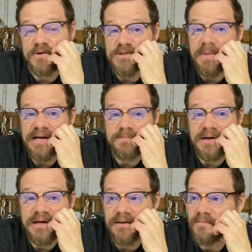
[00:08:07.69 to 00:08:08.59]
It's backed
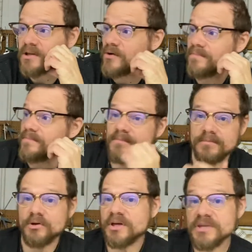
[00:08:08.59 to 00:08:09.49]
by,
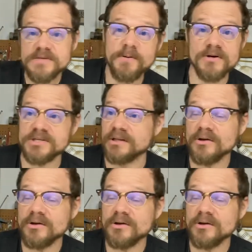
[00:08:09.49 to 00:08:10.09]
look at this person.